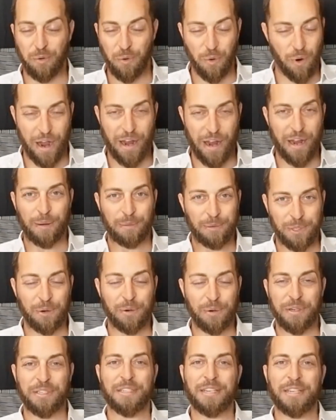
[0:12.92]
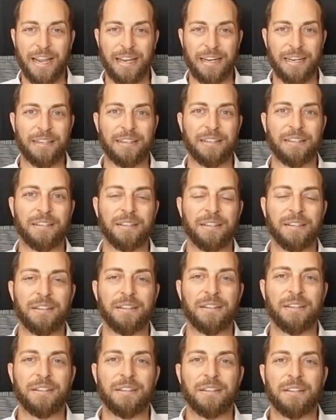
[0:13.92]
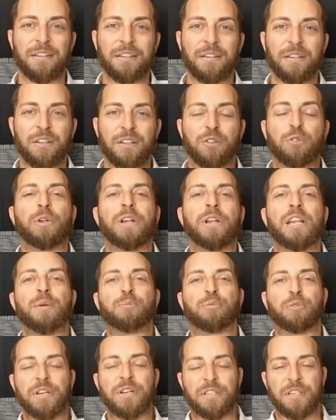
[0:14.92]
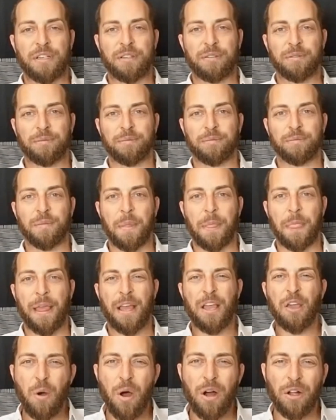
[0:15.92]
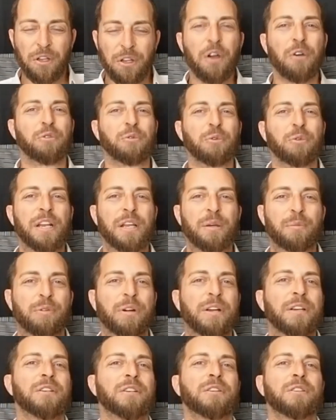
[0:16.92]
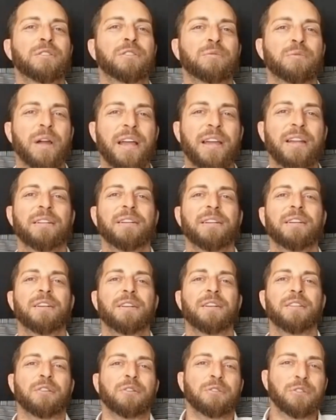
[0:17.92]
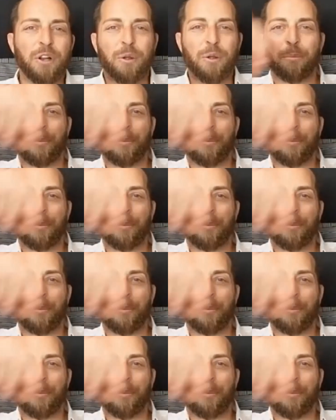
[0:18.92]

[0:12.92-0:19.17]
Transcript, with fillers: why I'm so excited. 3D printing. You all know 3D printers, right? Those little